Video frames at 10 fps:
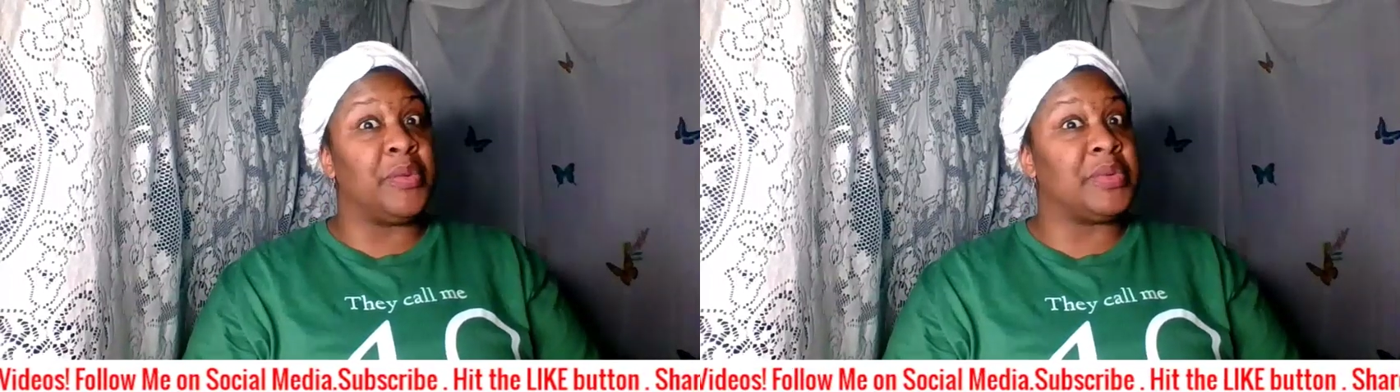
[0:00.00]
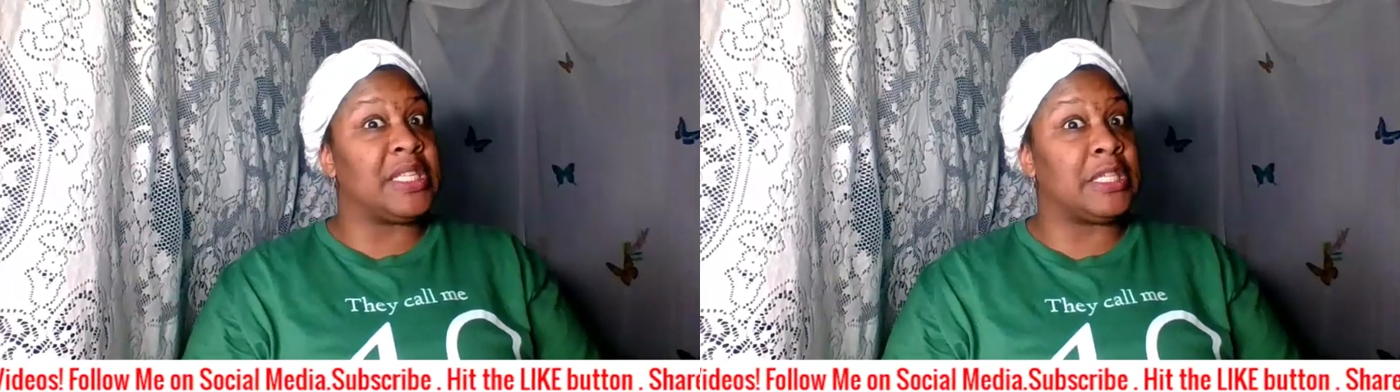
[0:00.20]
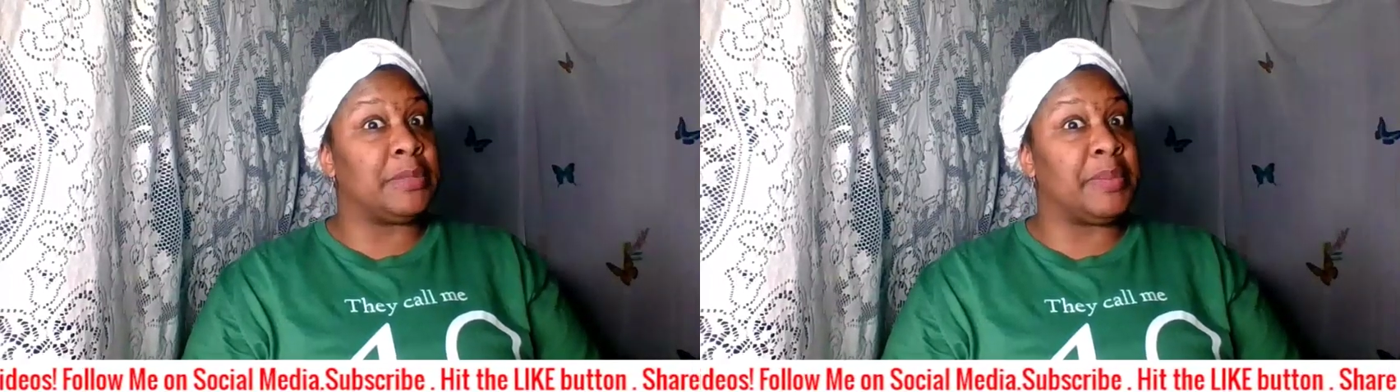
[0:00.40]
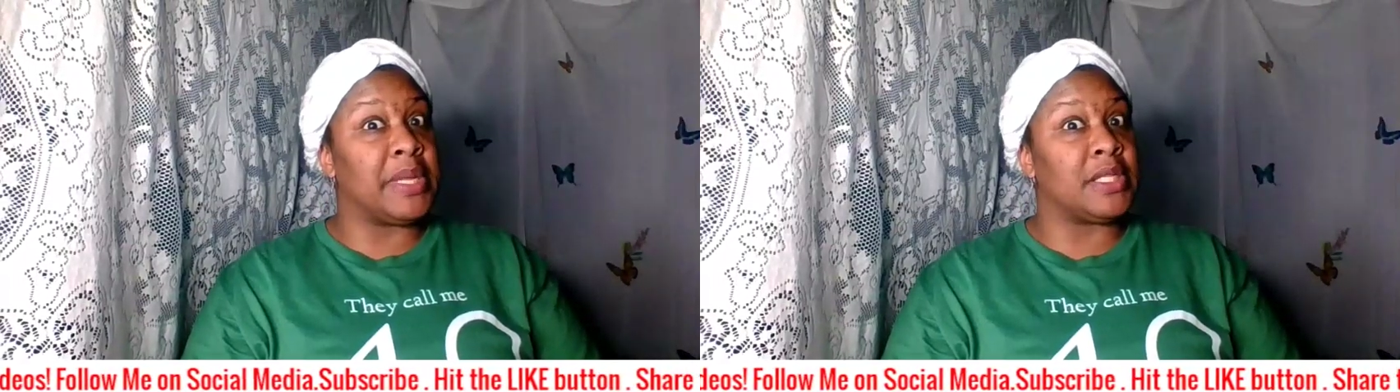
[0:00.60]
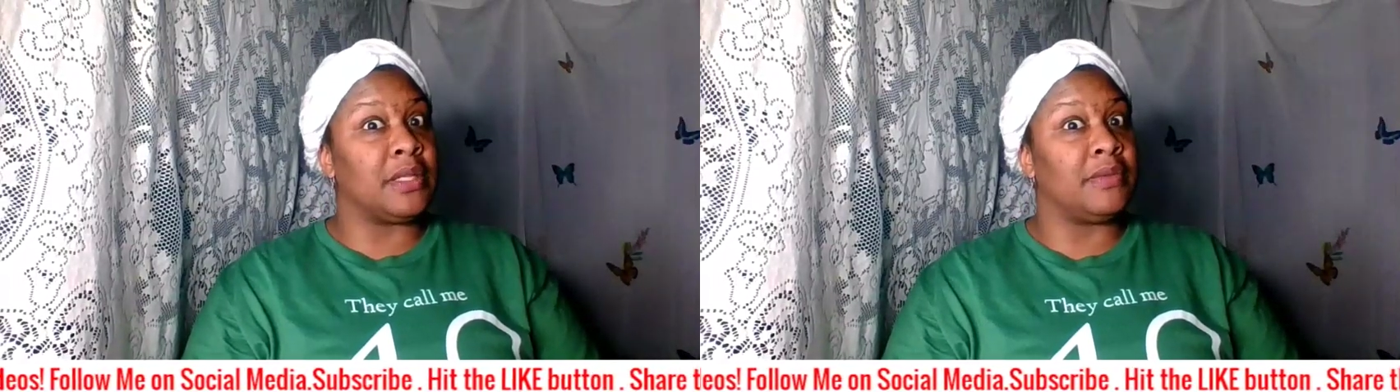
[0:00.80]
it was
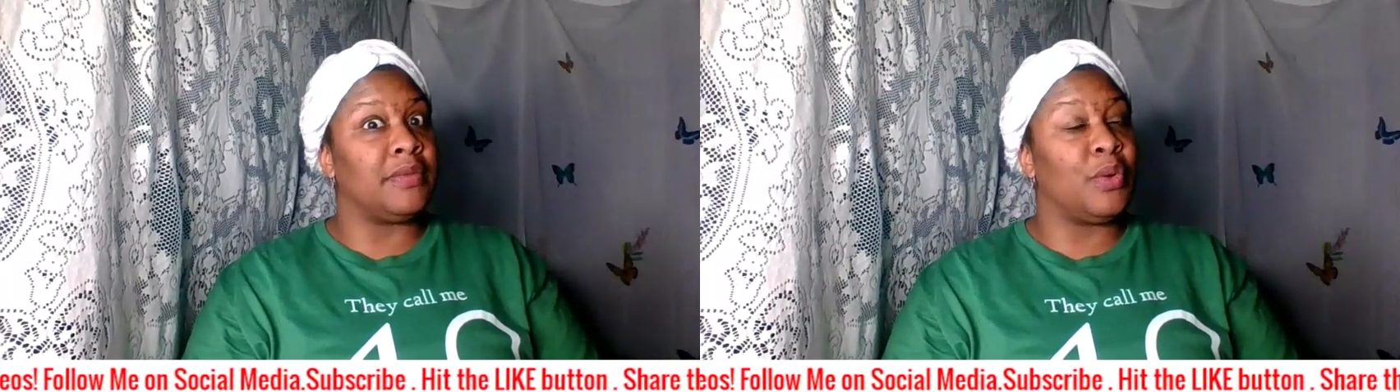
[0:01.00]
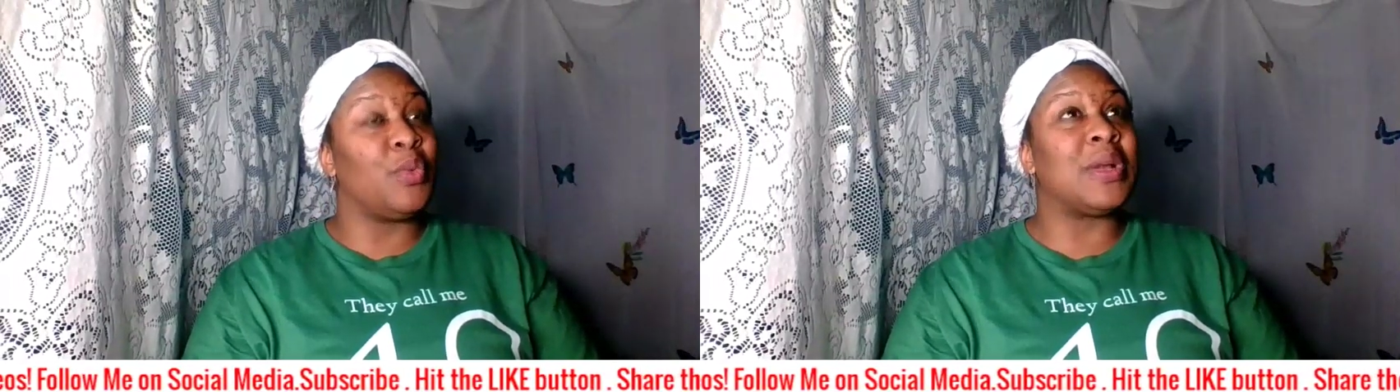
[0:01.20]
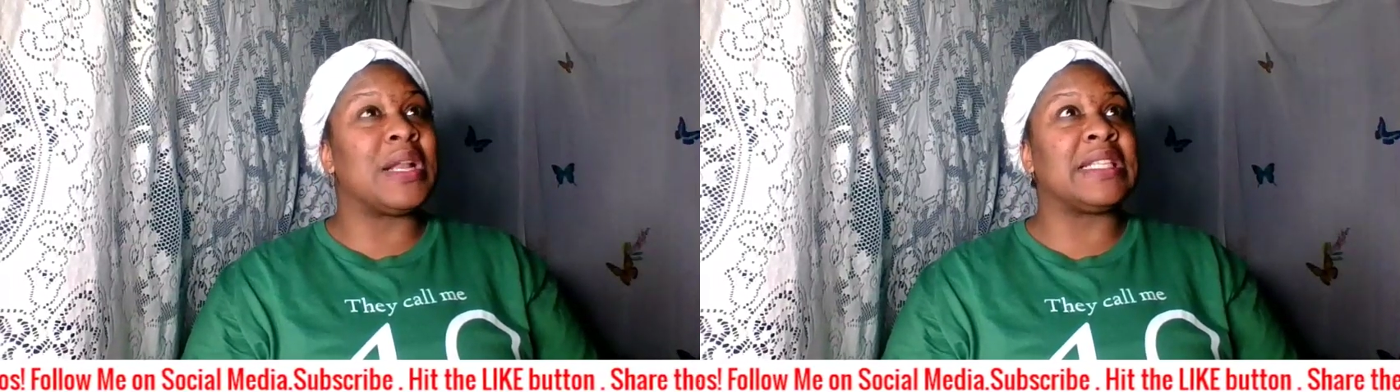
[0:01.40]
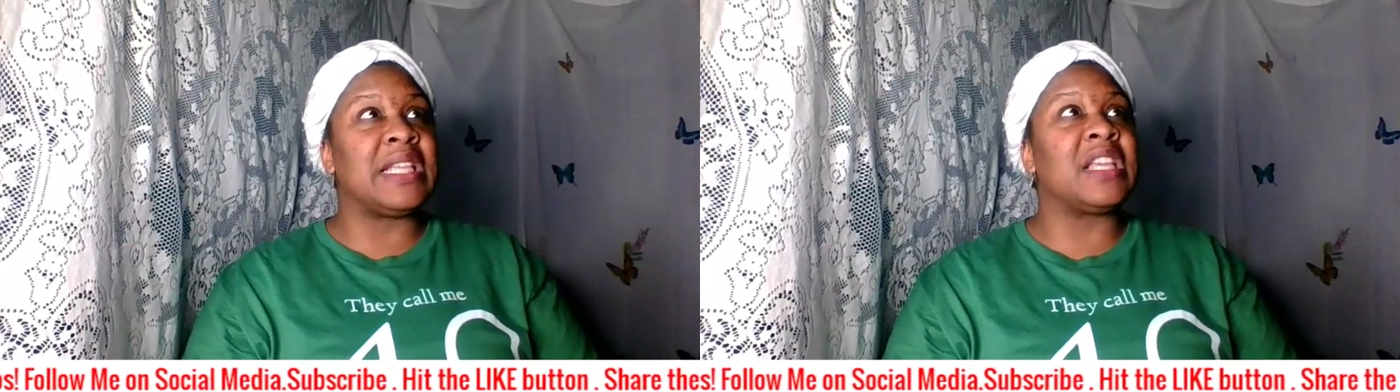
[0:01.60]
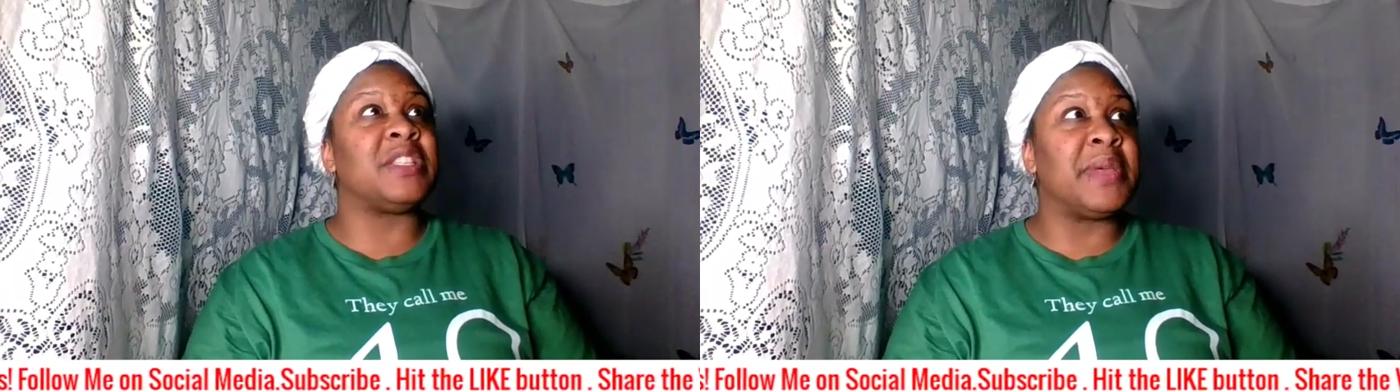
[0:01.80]
expensive. When I say
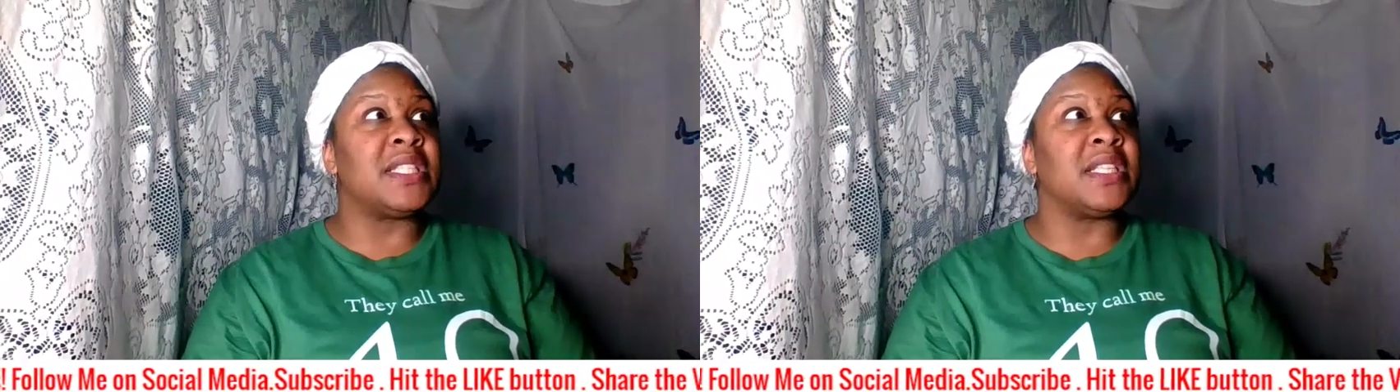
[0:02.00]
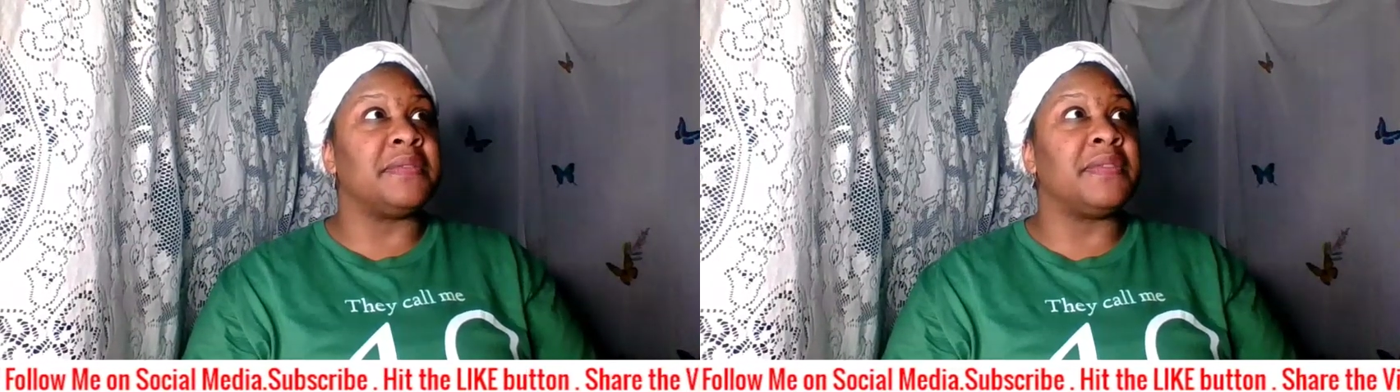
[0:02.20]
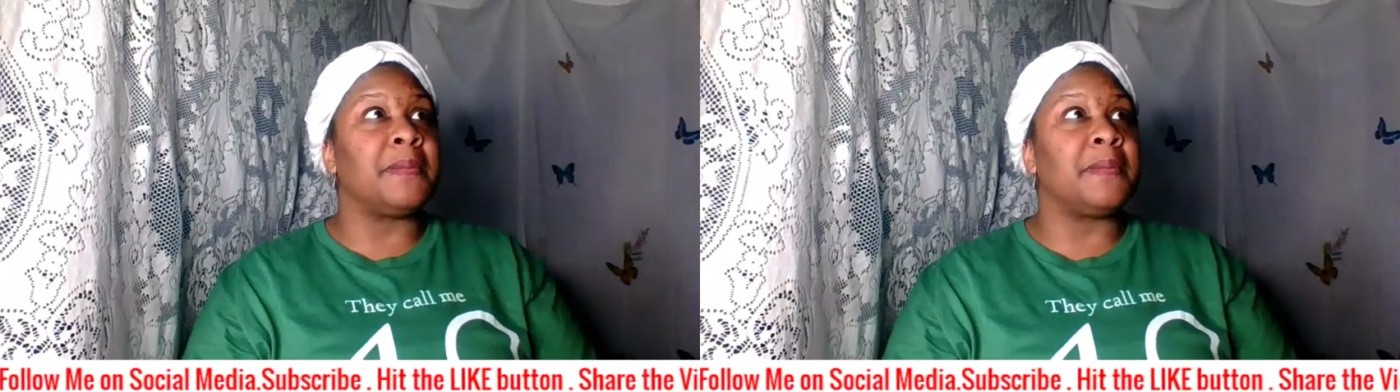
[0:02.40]
expensive,